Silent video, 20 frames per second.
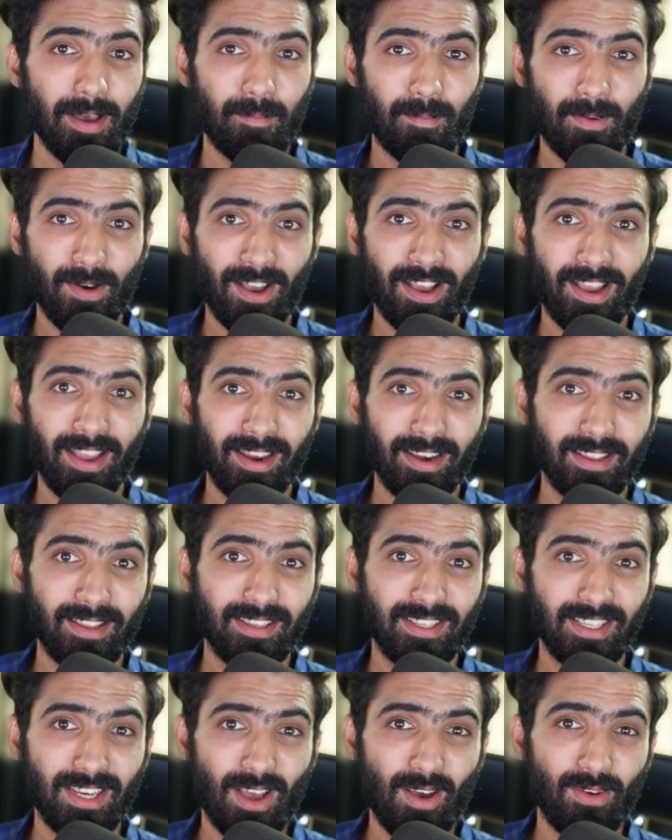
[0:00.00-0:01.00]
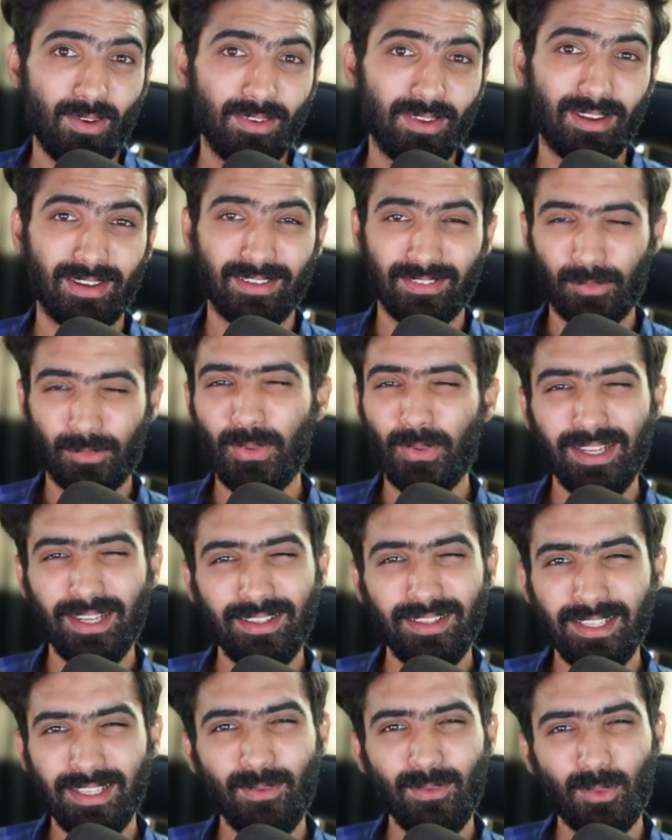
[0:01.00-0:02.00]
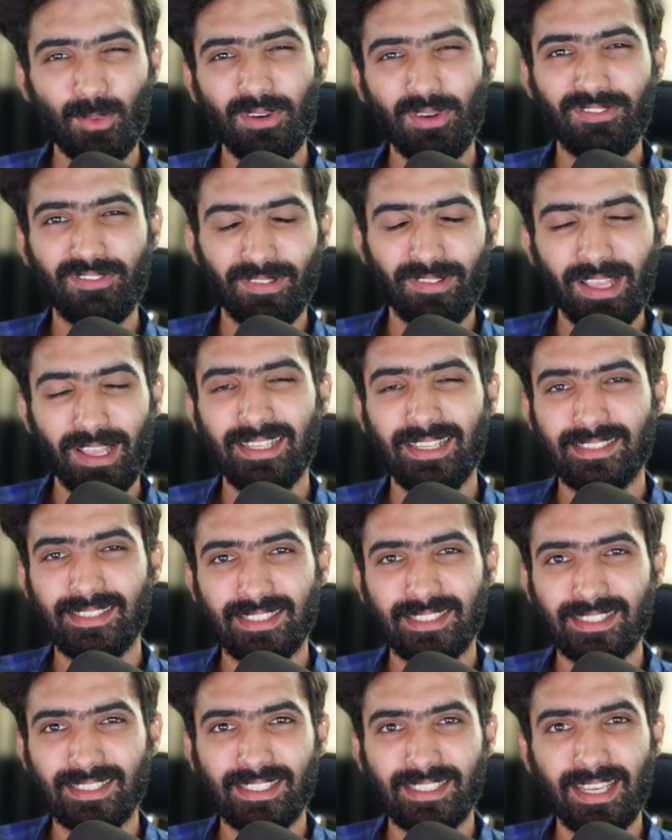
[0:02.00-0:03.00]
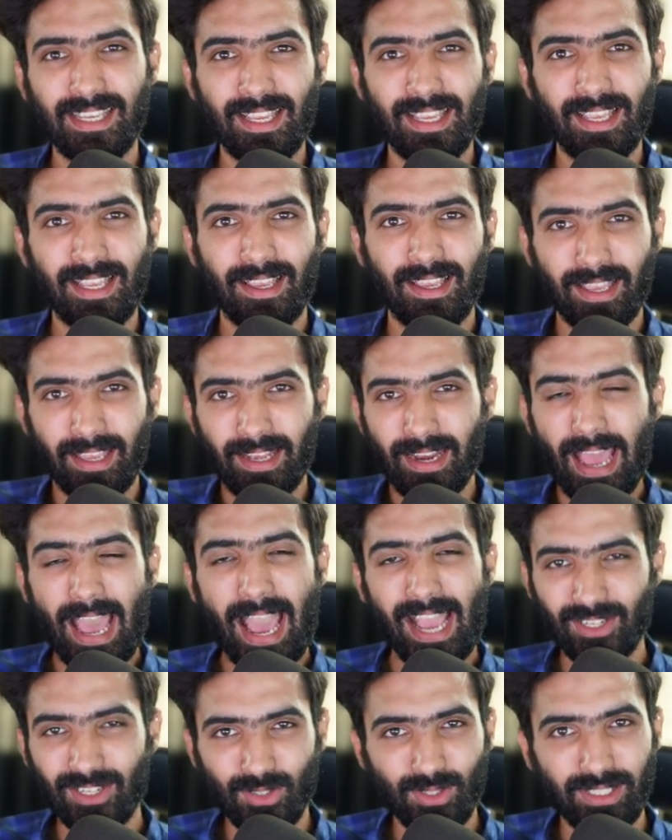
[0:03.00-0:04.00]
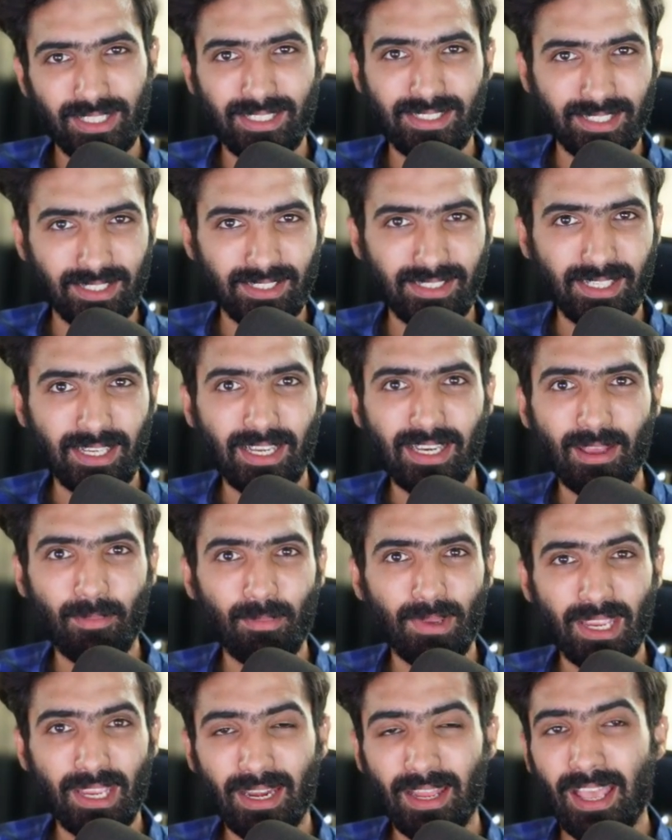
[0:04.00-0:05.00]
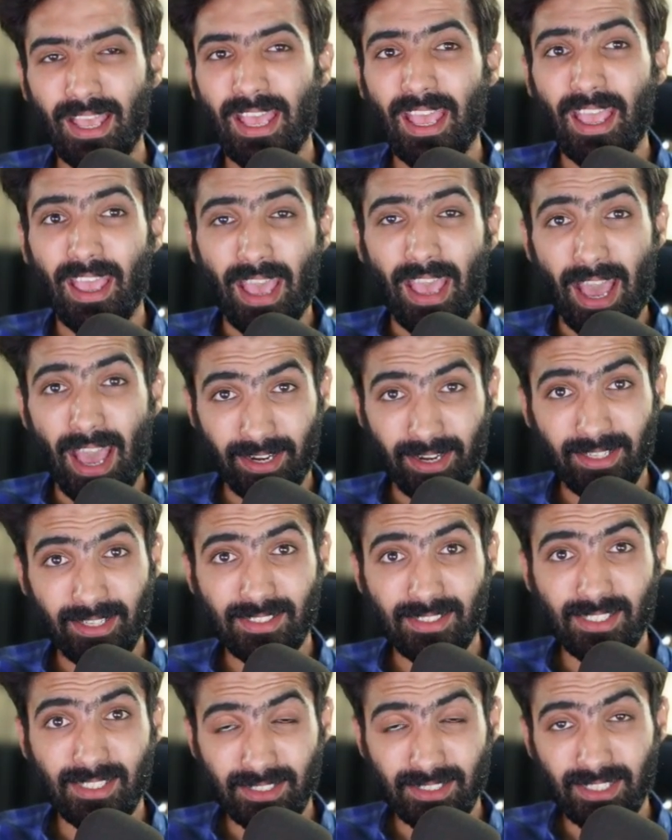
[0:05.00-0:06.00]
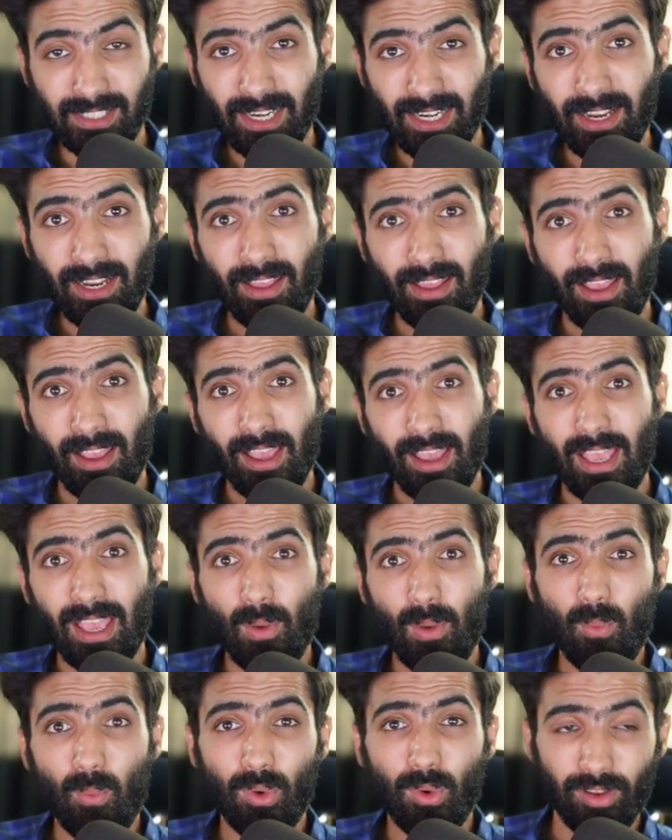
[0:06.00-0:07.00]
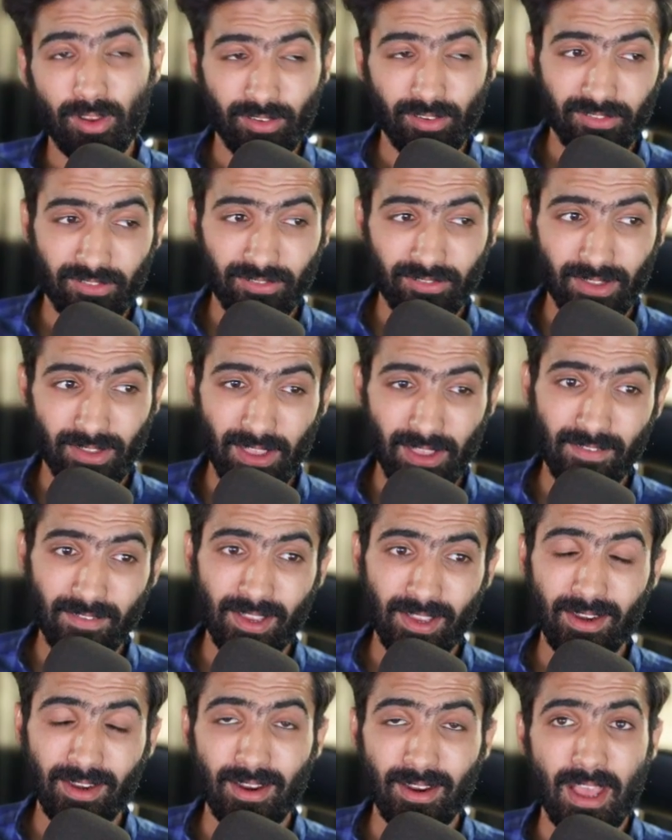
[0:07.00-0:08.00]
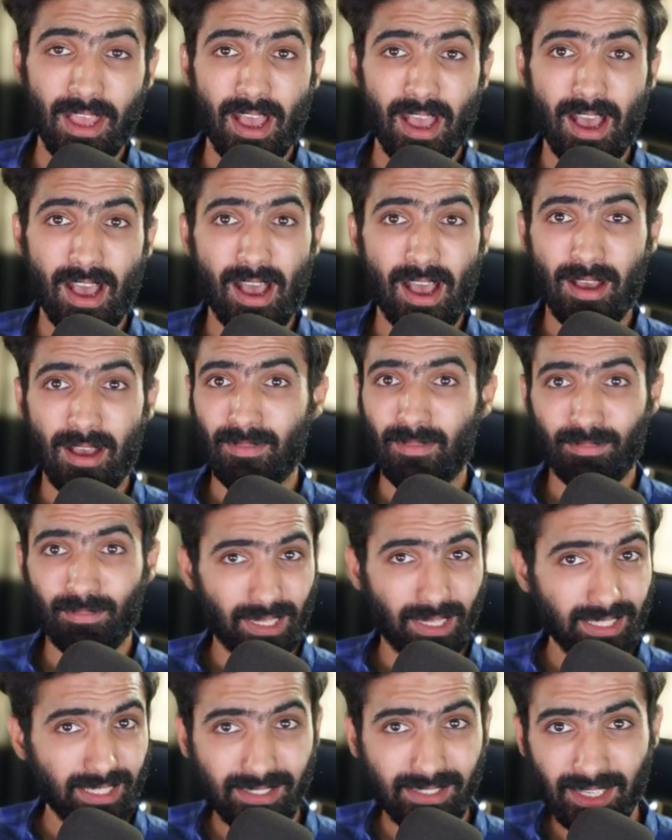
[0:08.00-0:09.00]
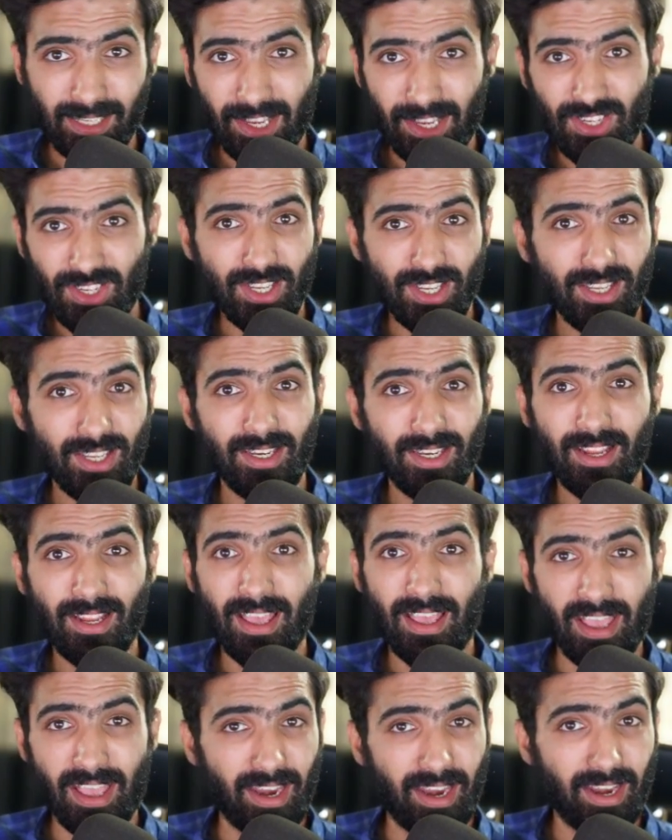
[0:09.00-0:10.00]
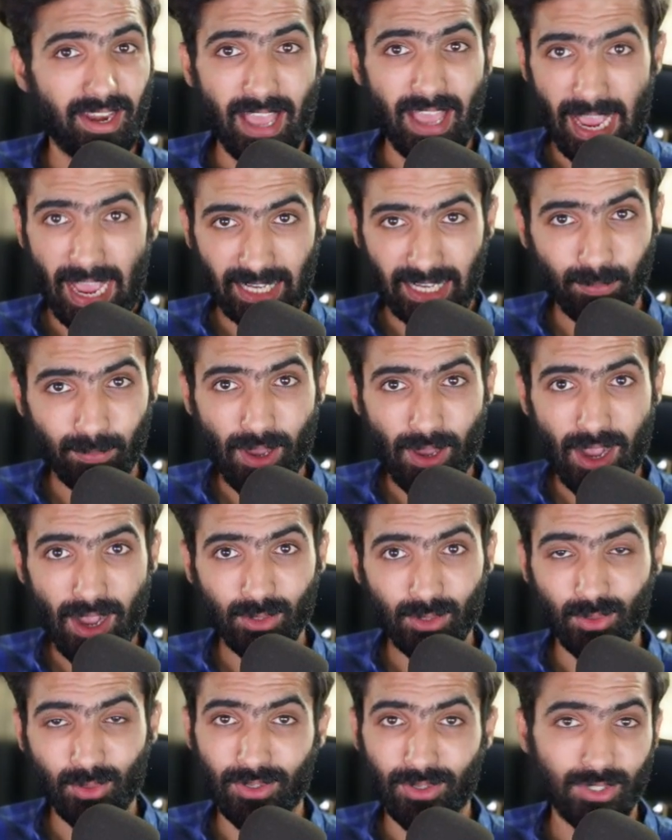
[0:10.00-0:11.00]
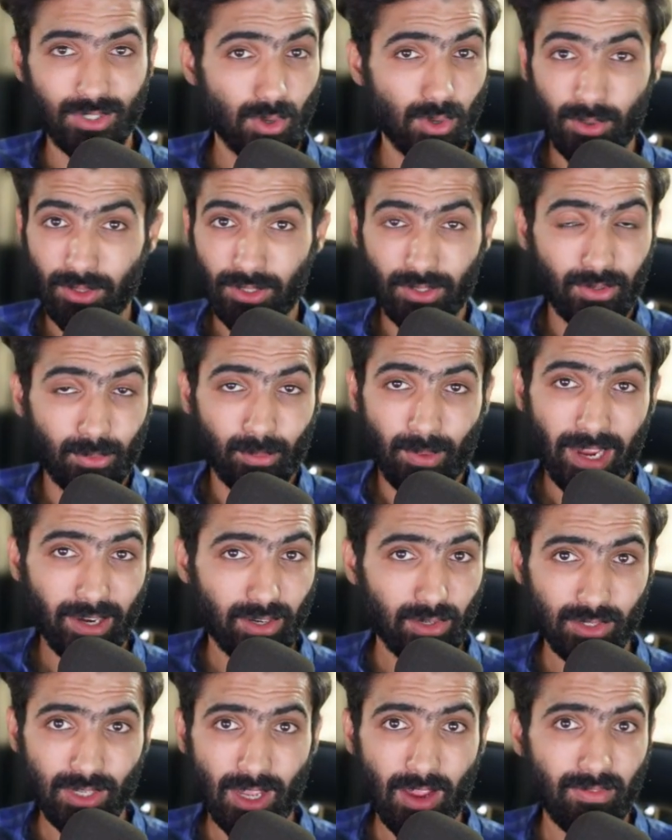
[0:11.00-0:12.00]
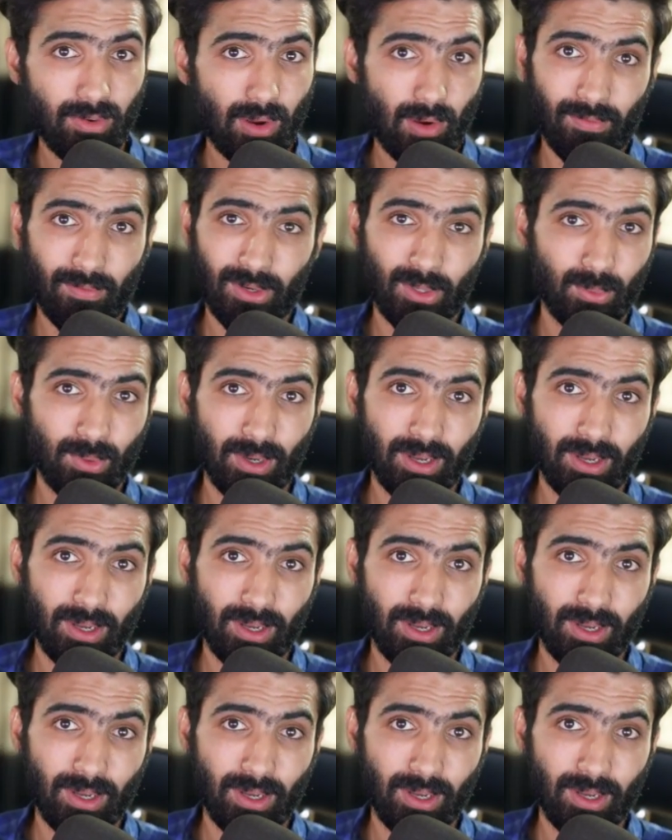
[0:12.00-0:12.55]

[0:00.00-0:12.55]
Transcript: But, really would have liked to see it actually succeed. I mean, had it succeeded, it would have given PlayStation and Xbox, or Sony or Microsoft, however you want